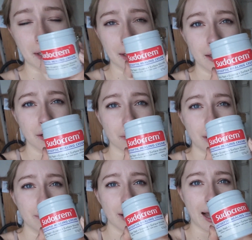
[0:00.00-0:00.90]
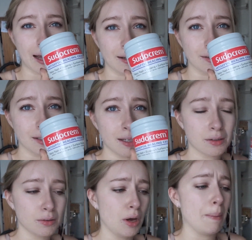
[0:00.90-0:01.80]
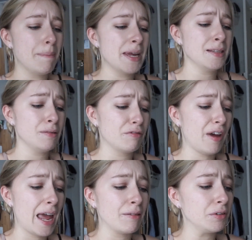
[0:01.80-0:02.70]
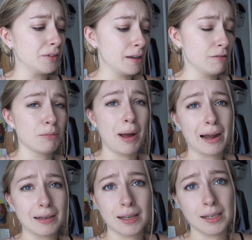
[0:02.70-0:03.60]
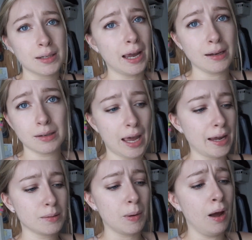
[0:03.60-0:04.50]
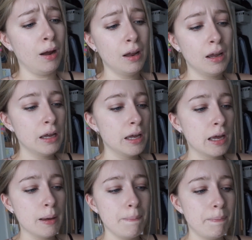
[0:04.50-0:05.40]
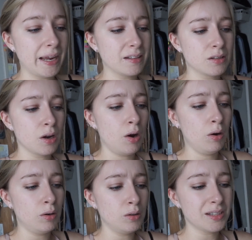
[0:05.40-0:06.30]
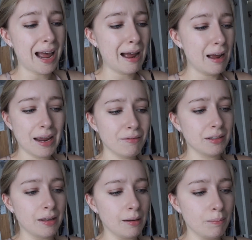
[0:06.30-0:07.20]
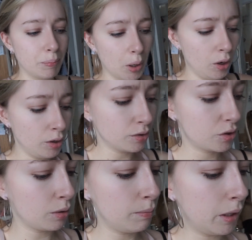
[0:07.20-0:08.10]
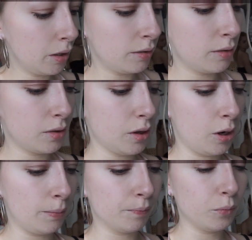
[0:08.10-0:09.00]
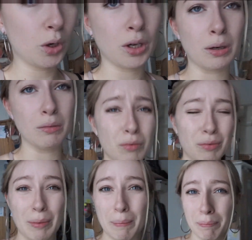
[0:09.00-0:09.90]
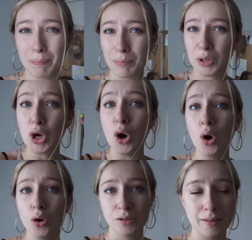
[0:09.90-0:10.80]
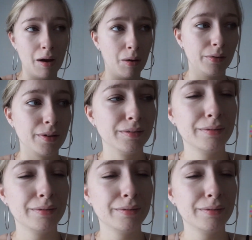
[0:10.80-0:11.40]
healing cream and it's amazing for everything from acne to eczema, bed sores, everything, burns, sunburns, so we're going to coat that on.